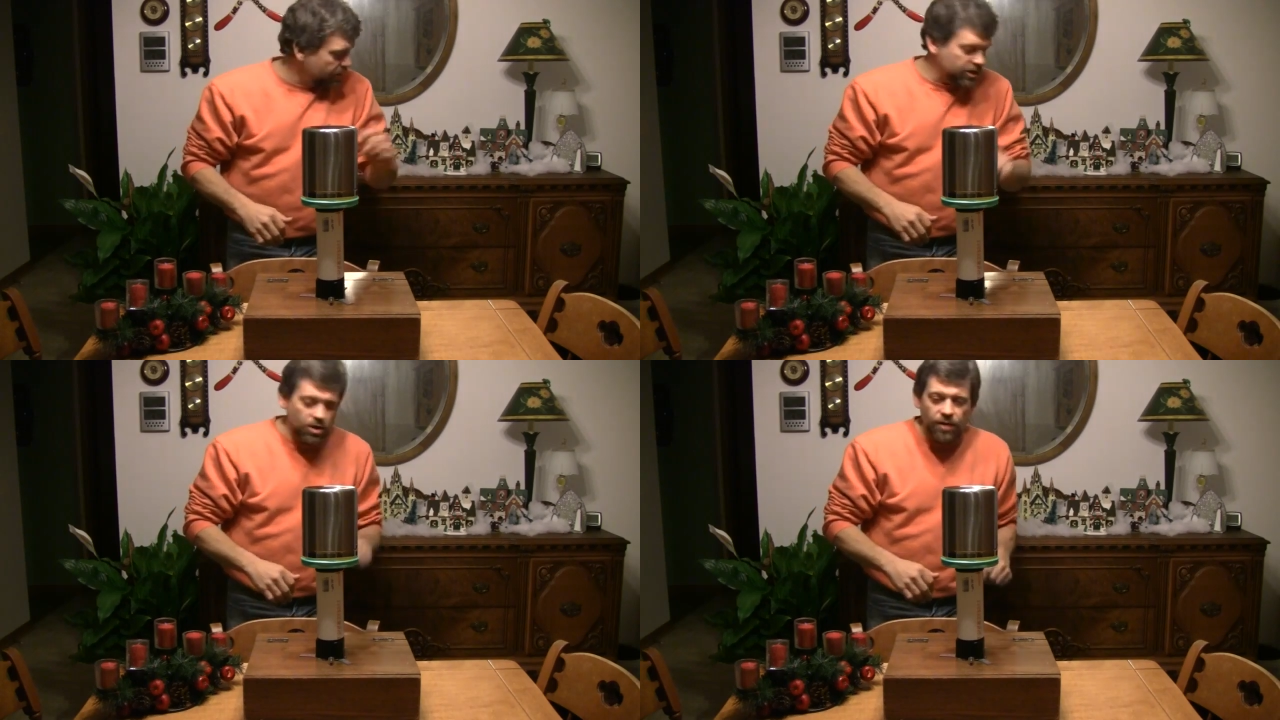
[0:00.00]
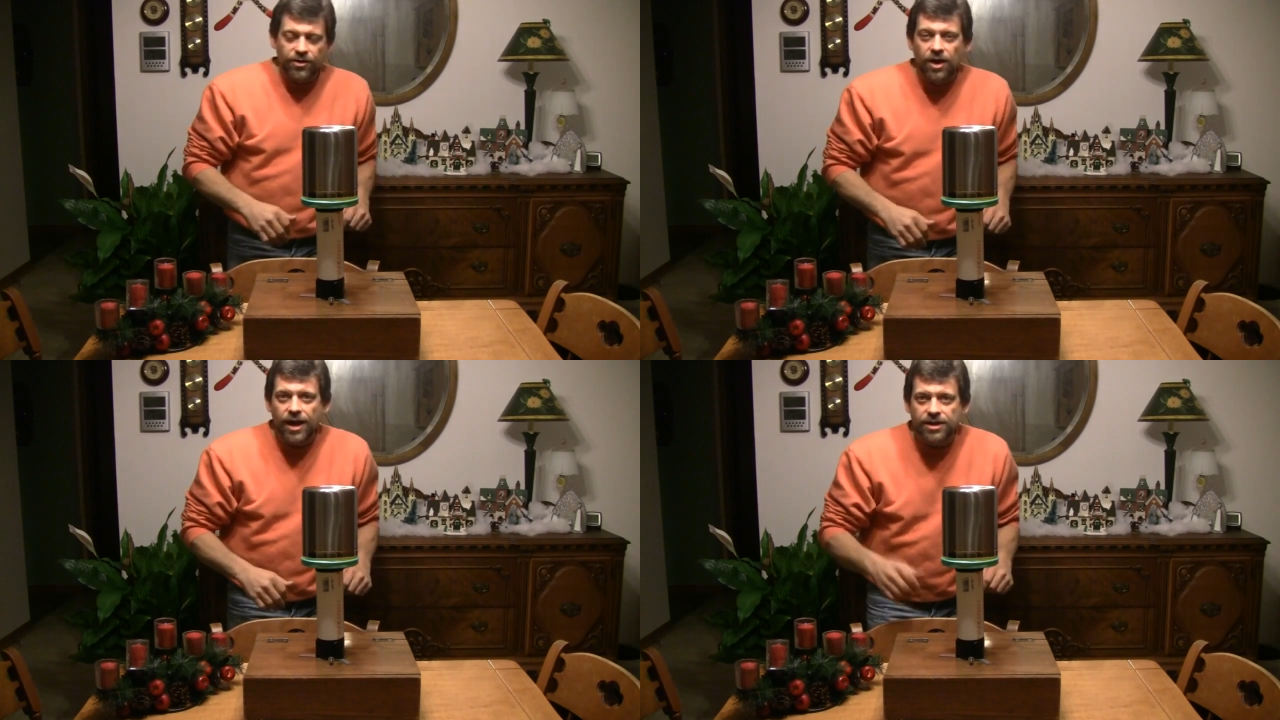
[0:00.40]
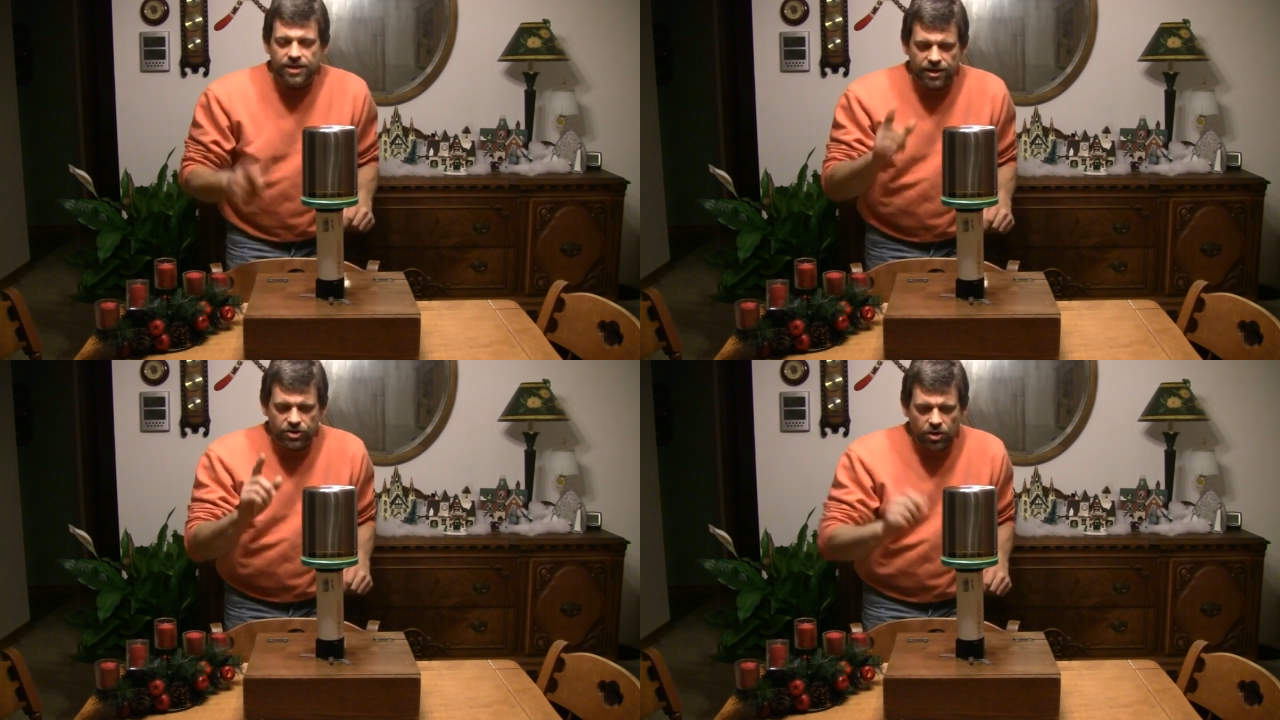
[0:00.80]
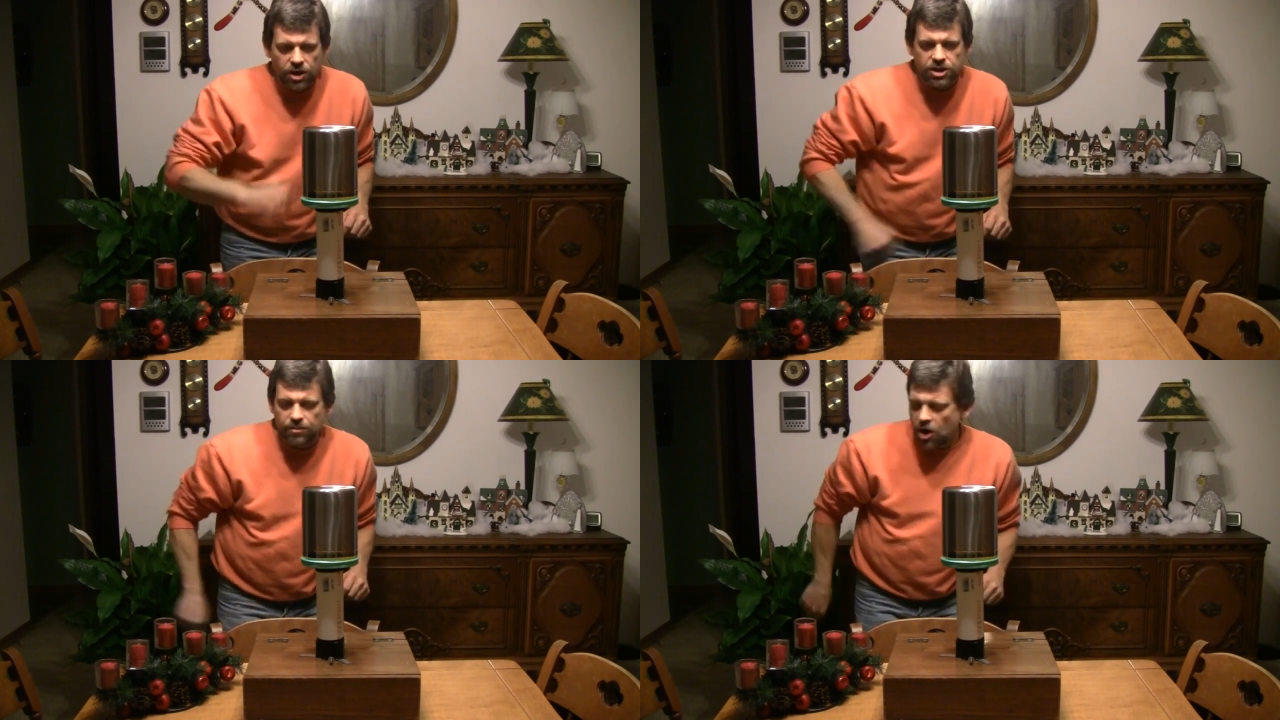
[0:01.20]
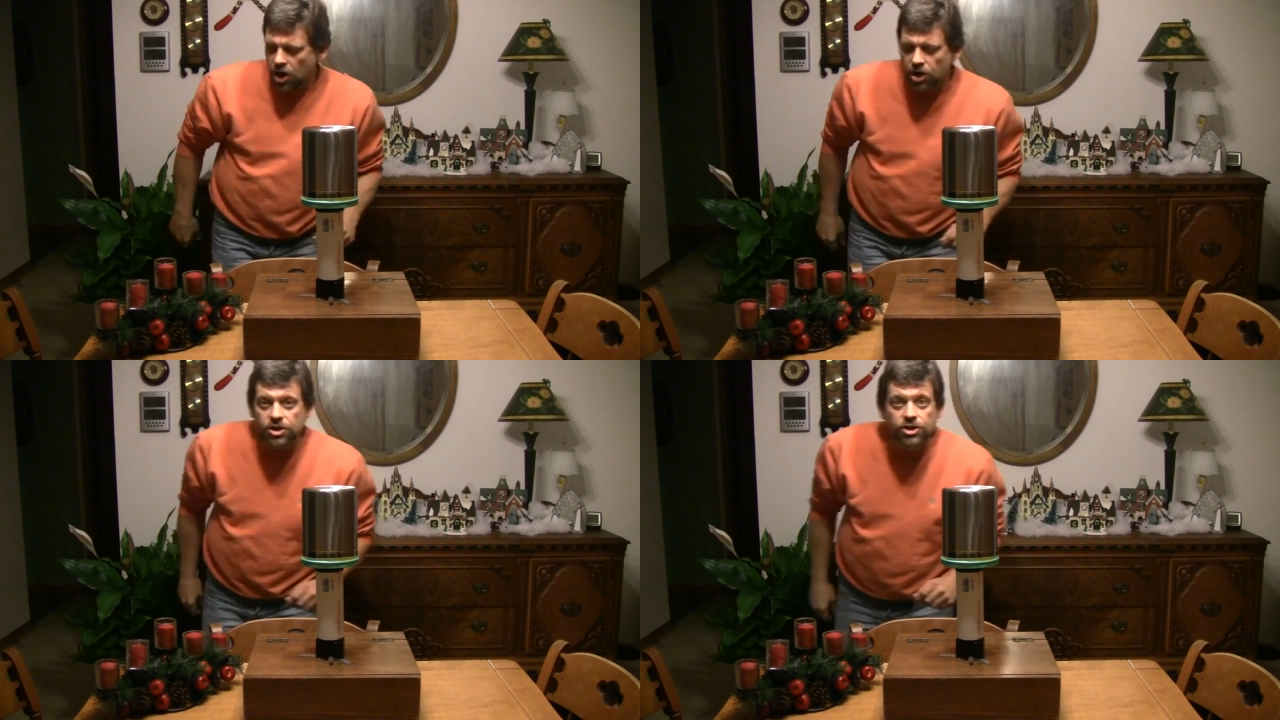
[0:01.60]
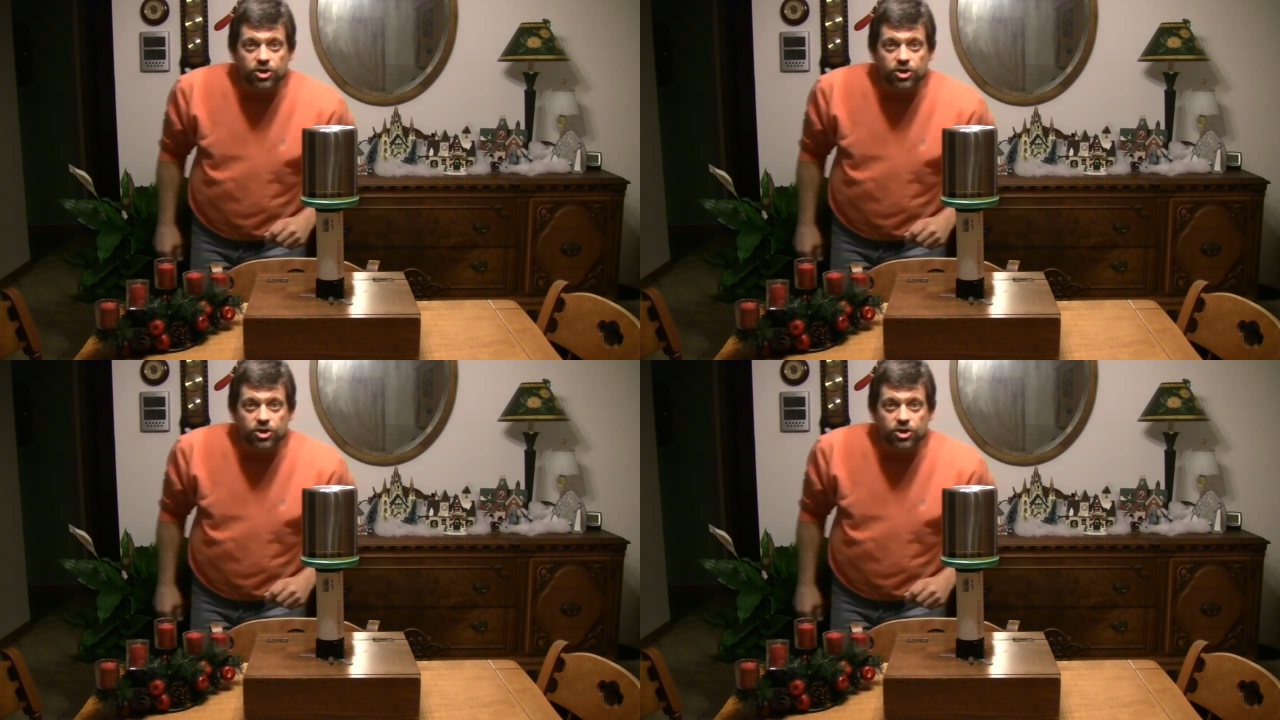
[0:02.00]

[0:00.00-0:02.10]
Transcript: let me turn off the lights and draw some arcs